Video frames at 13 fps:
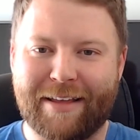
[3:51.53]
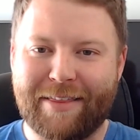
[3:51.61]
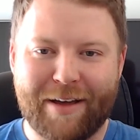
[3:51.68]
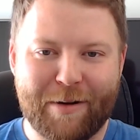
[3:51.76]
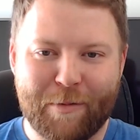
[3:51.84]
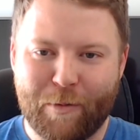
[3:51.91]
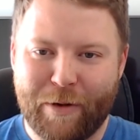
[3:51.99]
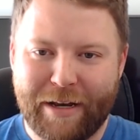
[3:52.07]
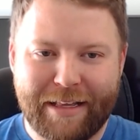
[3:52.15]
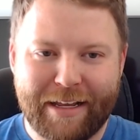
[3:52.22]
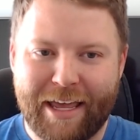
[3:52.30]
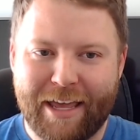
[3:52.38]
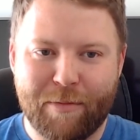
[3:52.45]
I thought winning
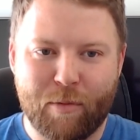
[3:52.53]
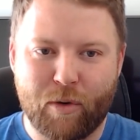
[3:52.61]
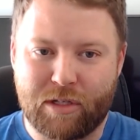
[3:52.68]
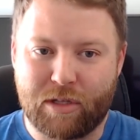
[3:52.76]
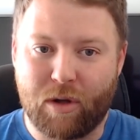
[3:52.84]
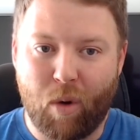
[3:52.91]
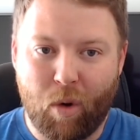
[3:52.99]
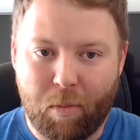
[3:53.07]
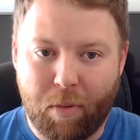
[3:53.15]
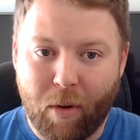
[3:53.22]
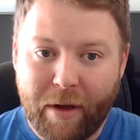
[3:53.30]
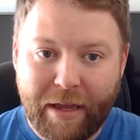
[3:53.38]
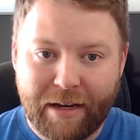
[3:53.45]
the game was the whole
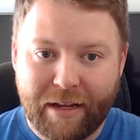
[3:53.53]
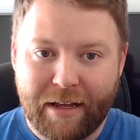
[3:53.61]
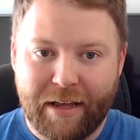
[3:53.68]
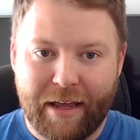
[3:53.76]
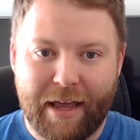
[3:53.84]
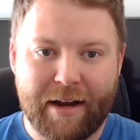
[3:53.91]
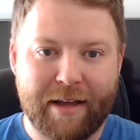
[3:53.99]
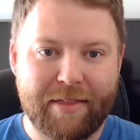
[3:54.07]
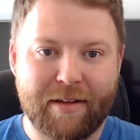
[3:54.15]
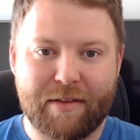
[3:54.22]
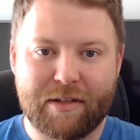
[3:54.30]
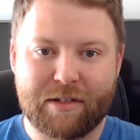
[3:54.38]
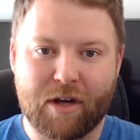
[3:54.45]
point, and I
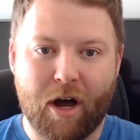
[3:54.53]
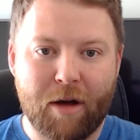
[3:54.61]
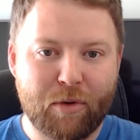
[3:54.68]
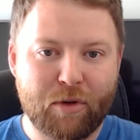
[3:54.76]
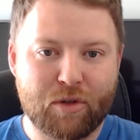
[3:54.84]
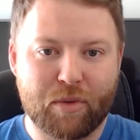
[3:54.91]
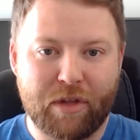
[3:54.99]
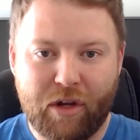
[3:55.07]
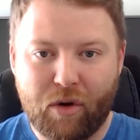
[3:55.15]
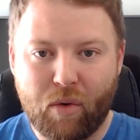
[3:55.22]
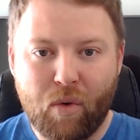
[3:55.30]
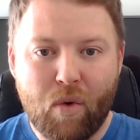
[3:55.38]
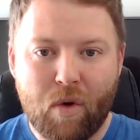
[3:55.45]
thought this combo was really
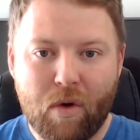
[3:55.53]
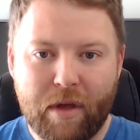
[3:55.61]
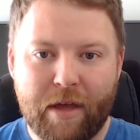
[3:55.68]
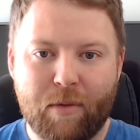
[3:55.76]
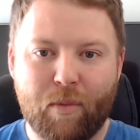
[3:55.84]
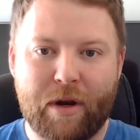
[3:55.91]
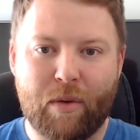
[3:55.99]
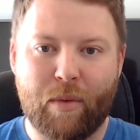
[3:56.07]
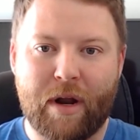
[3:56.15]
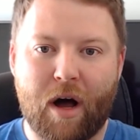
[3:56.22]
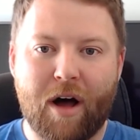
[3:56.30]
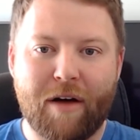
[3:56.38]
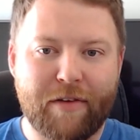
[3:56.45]
cool, and when it went
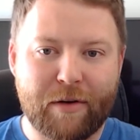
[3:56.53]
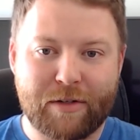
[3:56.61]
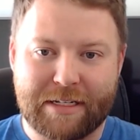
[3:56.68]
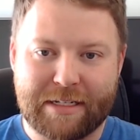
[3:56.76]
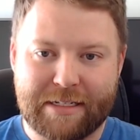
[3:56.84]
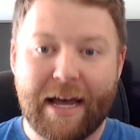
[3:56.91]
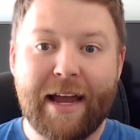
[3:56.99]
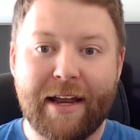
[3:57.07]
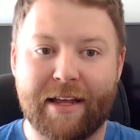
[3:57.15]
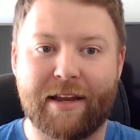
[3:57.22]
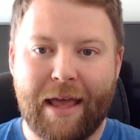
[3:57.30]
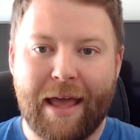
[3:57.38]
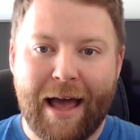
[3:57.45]
off, I was
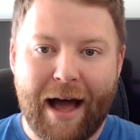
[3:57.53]
excited.